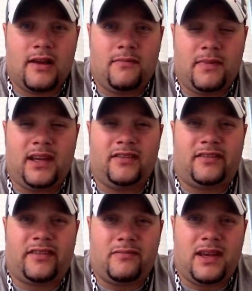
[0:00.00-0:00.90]
means
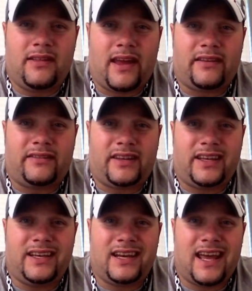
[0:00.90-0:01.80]
to me that
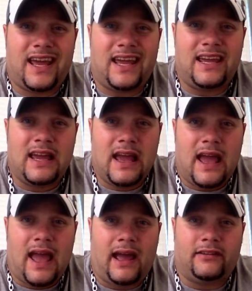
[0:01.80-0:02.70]
TNA
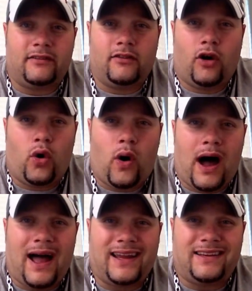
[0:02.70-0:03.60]
has no
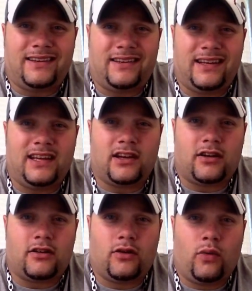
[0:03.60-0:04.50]

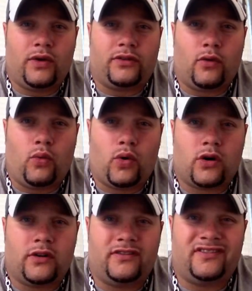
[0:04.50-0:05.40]
idea what the
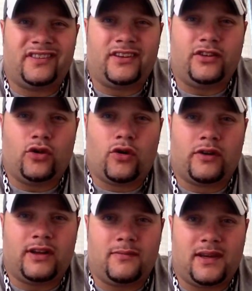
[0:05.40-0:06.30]
word
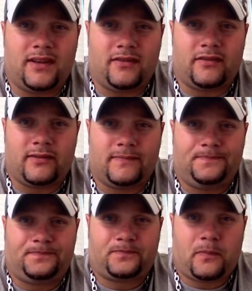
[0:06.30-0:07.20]
seniority means.
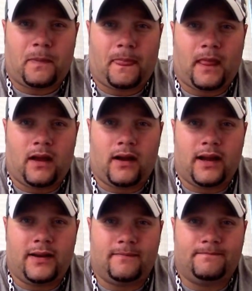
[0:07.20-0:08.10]

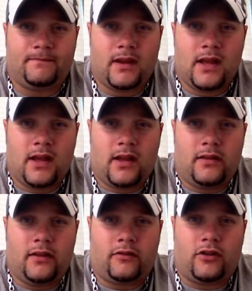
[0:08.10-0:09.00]
Alright?
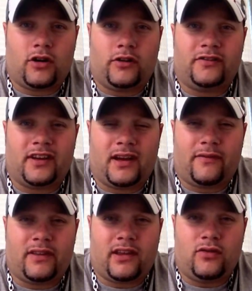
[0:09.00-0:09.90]
This girl has done
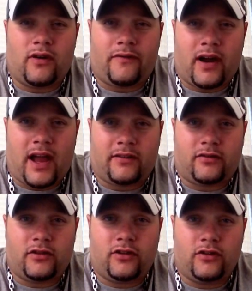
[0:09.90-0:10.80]
everything you ever asked
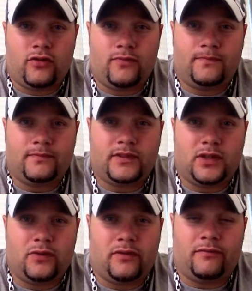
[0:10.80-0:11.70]
her to do.
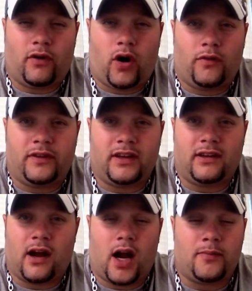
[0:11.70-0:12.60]
She was involved
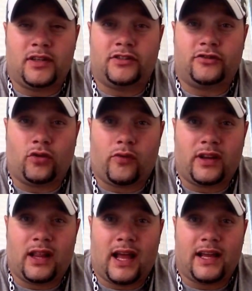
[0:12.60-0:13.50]
in garbage
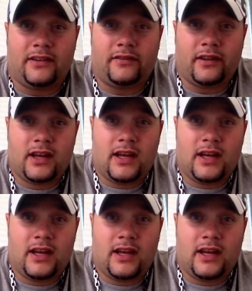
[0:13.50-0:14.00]
storylines,